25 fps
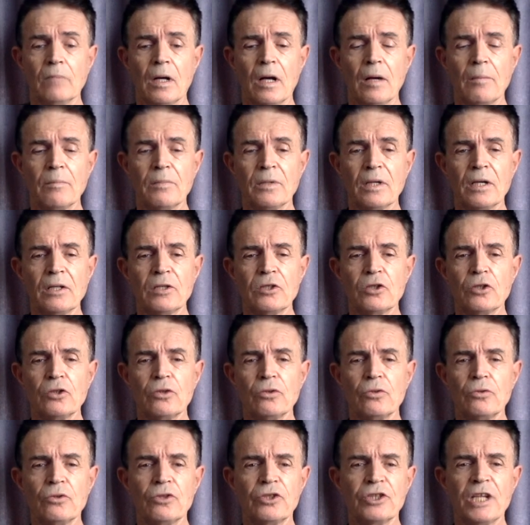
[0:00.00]
I'm going
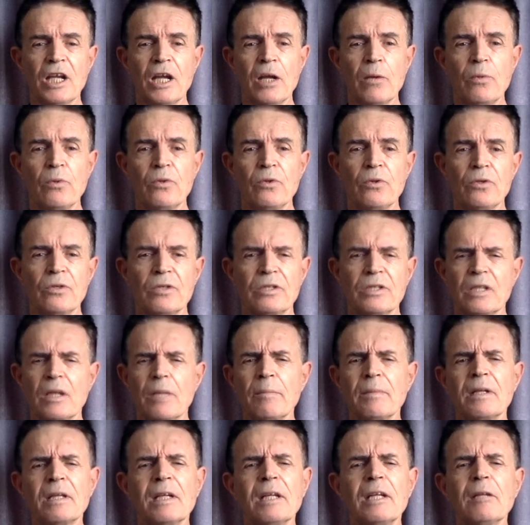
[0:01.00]
to share with you
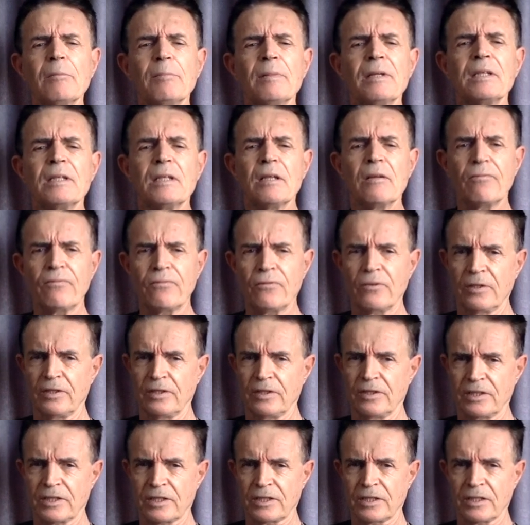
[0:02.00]
something a little bit
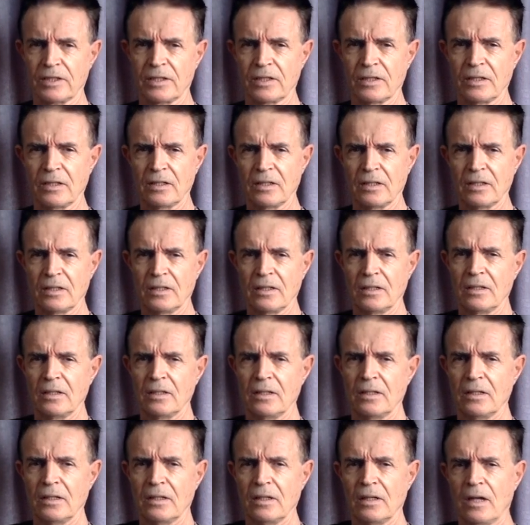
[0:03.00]
different.
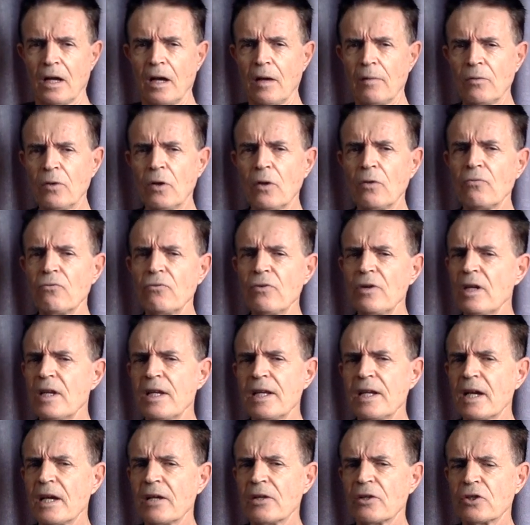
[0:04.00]
I'm not
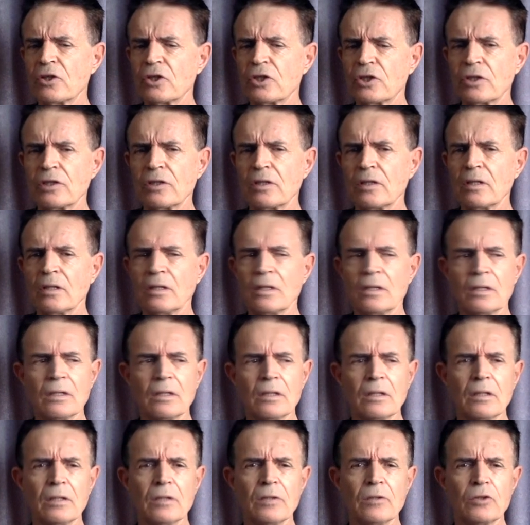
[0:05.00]
really going
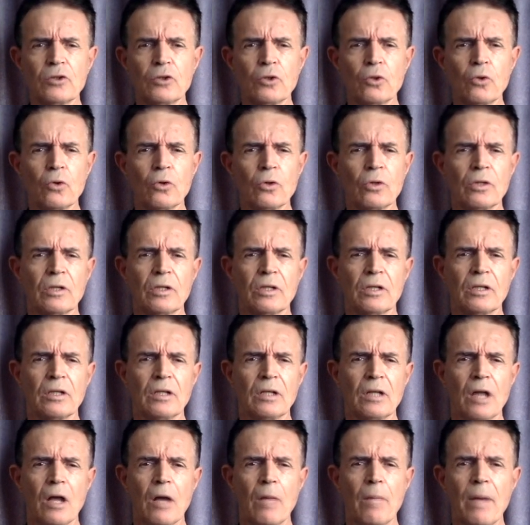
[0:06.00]
to talk
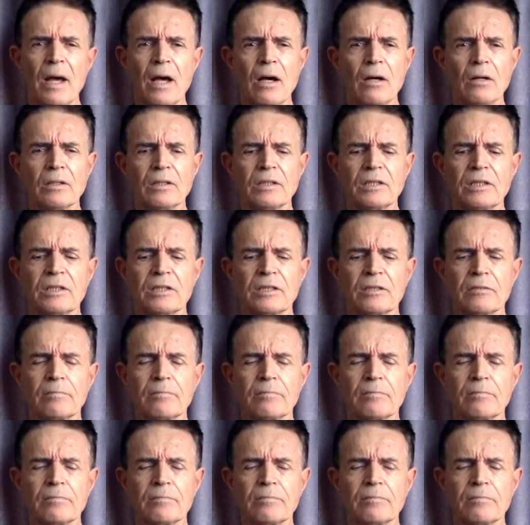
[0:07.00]
about